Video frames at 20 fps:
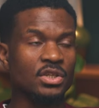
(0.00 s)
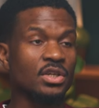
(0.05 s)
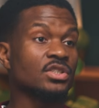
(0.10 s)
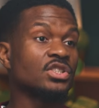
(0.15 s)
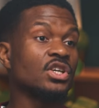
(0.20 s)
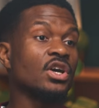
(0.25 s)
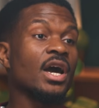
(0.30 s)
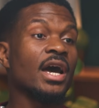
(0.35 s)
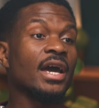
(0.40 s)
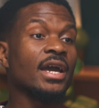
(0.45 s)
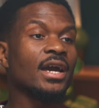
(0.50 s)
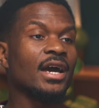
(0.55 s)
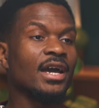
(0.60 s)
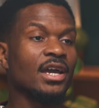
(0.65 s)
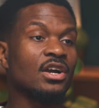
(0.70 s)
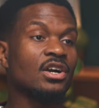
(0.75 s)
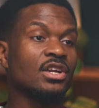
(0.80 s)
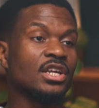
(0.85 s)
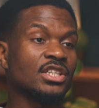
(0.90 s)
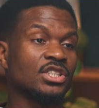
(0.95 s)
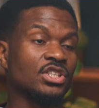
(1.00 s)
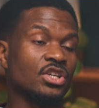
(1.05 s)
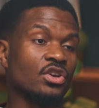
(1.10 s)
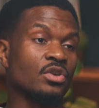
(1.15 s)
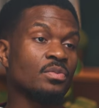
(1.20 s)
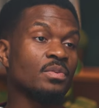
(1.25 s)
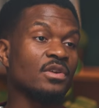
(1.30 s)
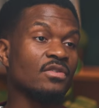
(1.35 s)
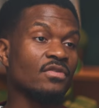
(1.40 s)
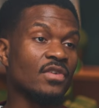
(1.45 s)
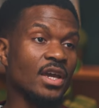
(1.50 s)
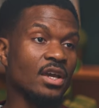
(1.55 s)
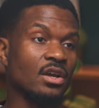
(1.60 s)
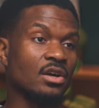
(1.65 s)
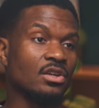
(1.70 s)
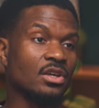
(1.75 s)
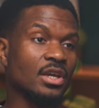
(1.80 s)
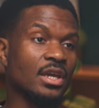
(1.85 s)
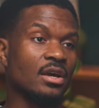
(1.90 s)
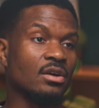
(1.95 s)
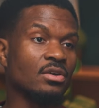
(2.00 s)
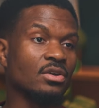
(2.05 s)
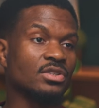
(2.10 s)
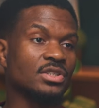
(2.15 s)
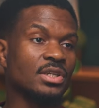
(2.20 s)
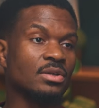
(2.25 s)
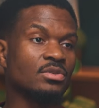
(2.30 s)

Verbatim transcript: So I can't actually open a Vanguard account because